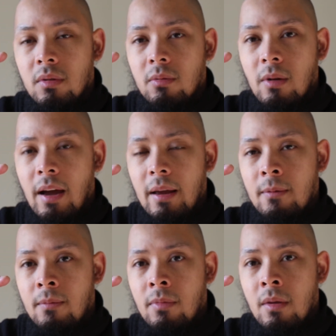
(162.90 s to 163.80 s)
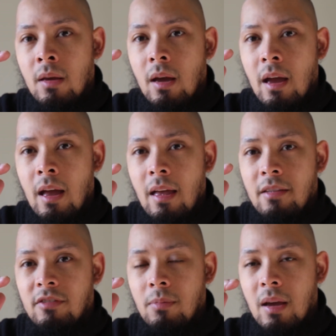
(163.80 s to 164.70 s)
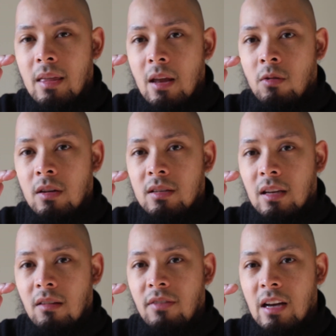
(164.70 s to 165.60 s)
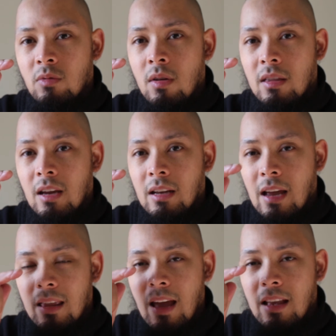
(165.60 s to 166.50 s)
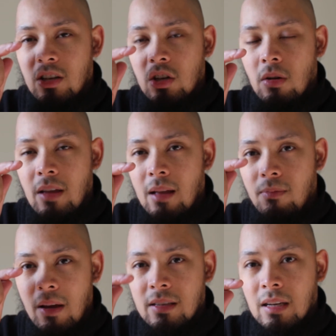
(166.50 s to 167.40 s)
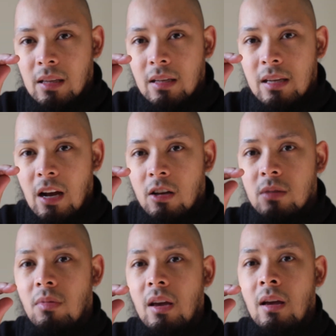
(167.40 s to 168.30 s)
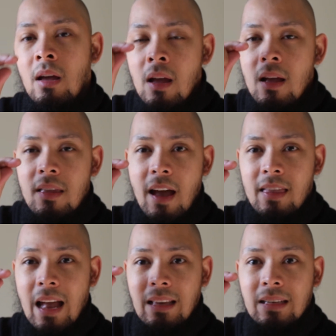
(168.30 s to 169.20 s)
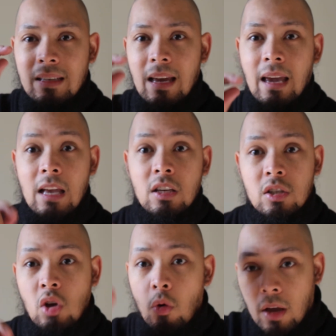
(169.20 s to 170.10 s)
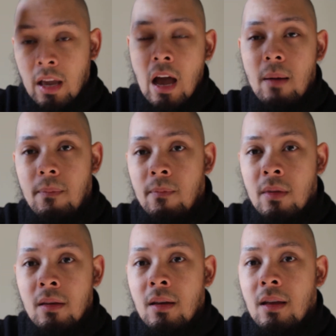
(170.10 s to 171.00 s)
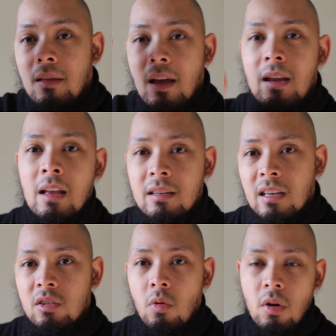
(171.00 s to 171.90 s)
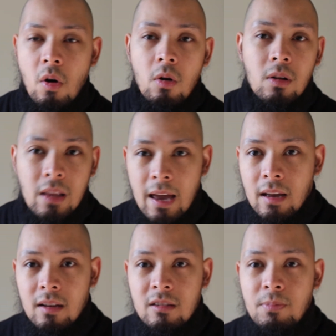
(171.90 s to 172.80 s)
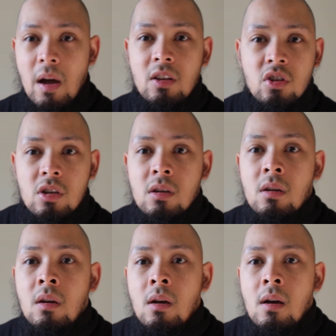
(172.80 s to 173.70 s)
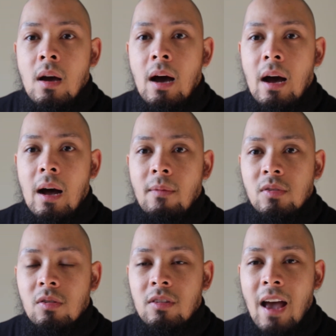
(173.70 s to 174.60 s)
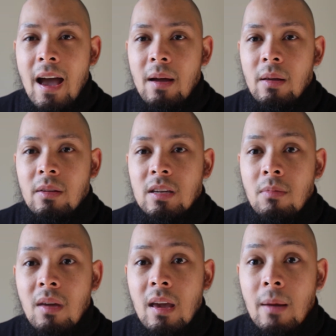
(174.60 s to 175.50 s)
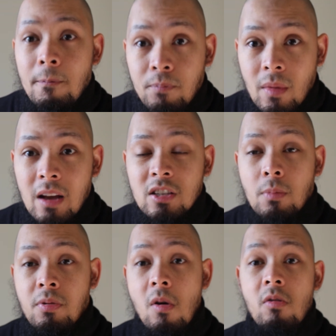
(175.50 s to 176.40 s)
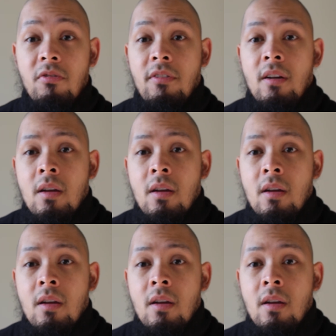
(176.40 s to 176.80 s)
right? And to me, that only signifies one thing. That basically tells me that stick is soaking up that incense oil like a sponge. So that, to me, is a proof